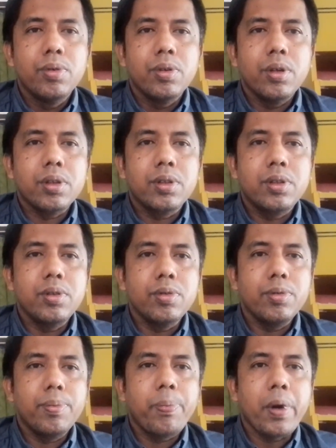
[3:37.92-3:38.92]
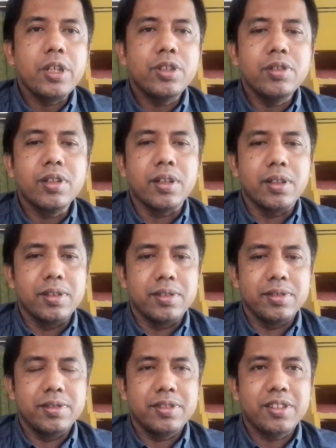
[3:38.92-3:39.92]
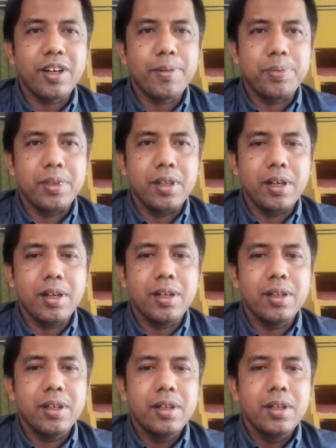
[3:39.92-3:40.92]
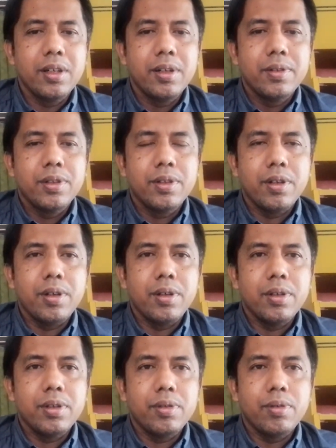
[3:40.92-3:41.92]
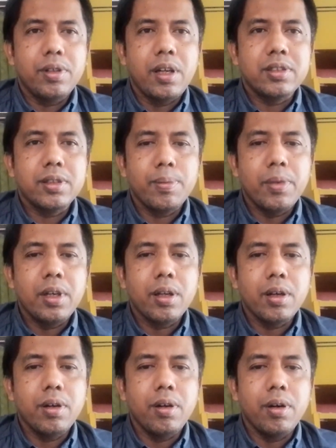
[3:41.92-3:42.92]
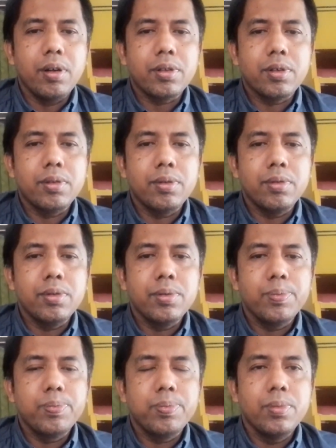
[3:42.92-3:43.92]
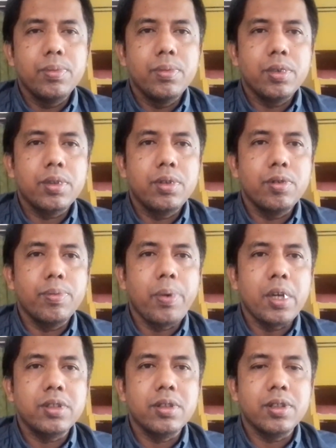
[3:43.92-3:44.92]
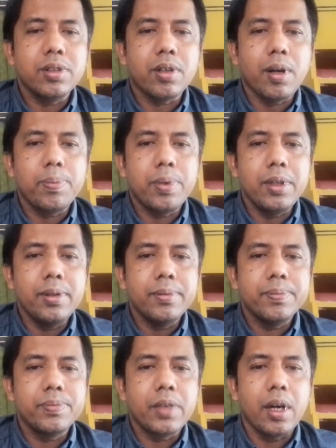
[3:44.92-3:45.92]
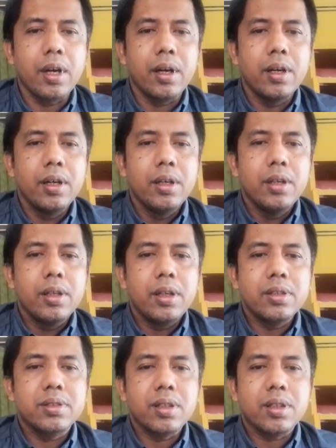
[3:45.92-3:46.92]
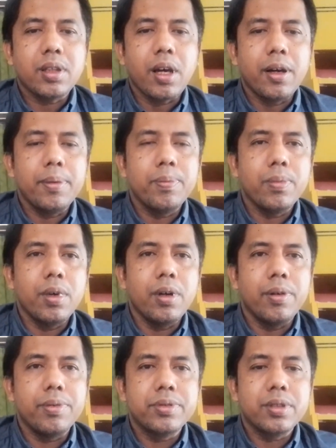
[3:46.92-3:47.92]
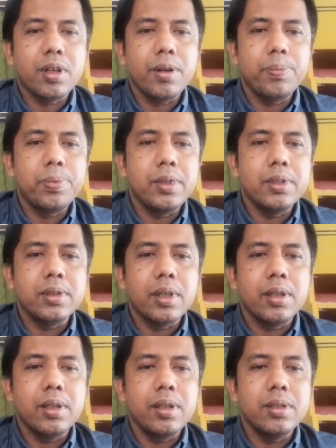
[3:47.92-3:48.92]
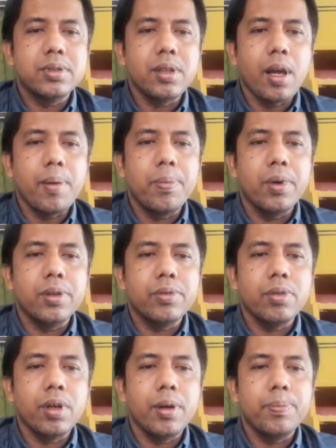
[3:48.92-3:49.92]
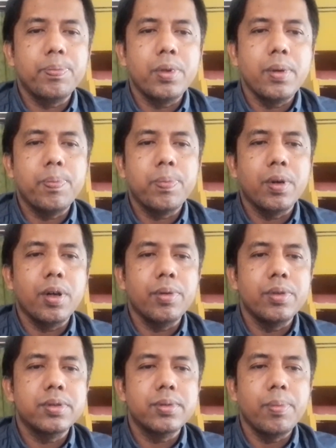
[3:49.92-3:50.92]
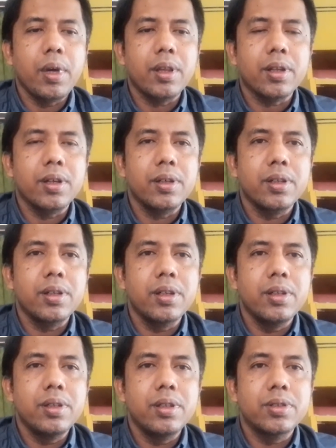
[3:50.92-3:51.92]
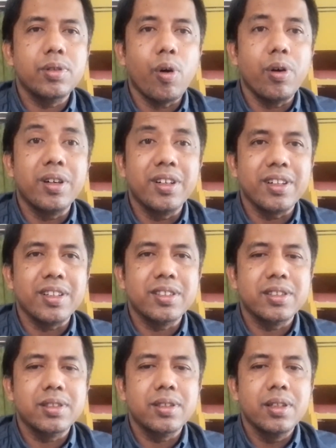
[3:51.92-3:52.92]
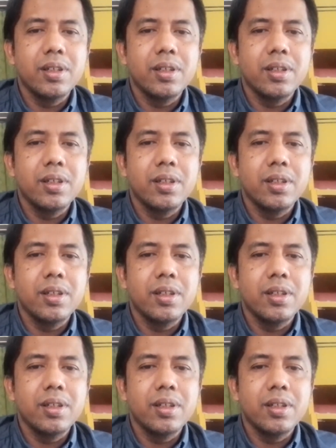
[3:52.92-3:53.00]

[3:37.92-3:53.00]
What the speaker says: occupational therapy. What does it mean? Occupational therapy? It's a type of therapy that is able to help people with mental disorders,